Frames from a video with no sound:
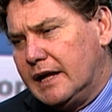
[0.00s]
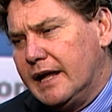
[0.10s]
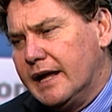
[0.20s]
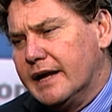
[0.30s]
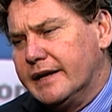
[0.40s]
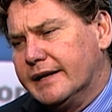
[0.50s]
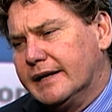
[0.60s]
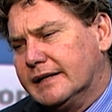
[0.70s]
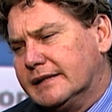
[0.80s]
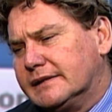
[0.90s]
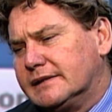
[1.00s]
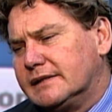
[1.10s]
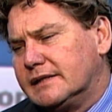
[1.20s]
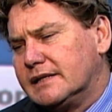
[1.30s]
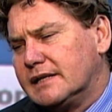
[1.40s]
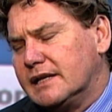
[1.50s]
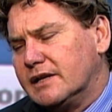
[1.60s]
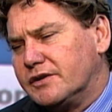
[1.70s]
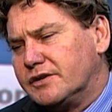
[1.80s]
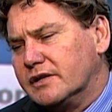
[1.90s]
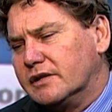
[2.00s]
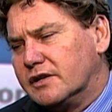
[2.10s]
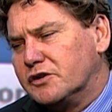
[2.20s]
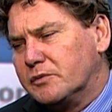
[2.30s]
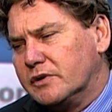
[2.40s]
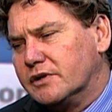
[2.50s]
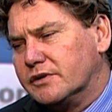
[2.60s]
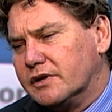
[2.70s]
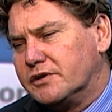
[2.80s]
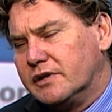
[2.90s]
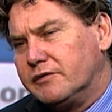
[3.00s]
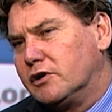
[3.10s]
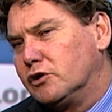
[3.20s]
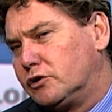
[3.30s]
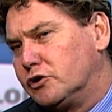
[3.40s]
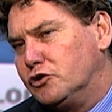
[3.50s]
And I see Linc as being a significant